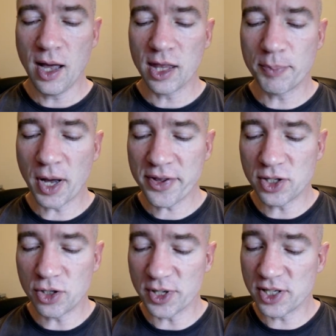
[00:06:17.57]
The path
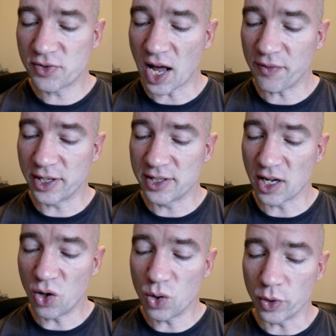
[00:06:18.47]
that you must travel is a
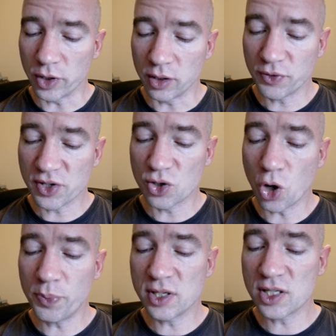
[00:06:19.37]
long one, for
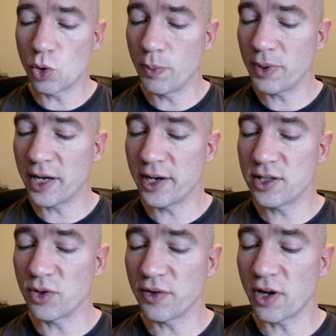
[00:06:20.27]
Scorpion Swamp lies
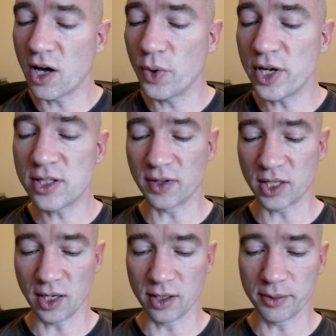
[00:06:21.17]
to the far west of the
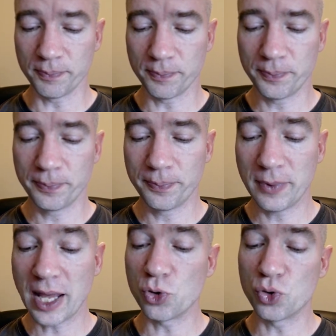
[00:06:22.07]
kingdom.
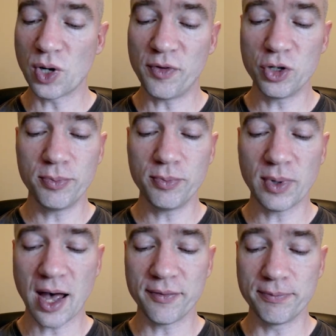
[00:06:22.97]
As you travel, you
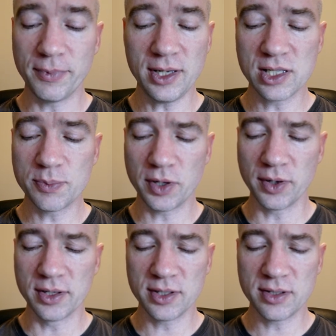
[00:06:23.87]
have many
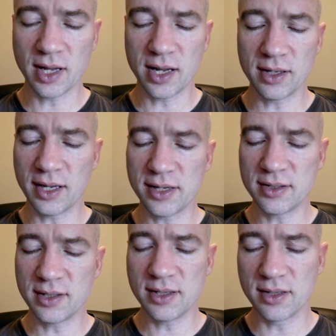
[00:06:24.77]
experiences that a less
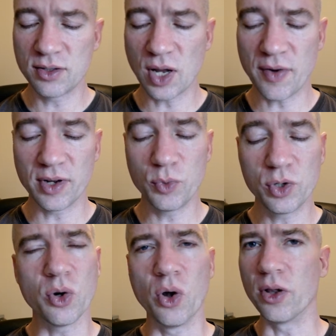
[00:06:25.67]
seasoned traveller
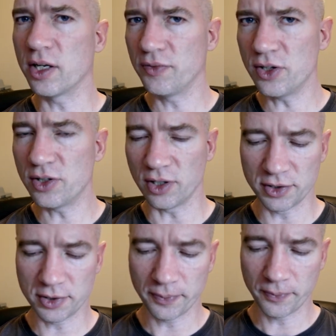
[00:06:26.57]
would call adventures.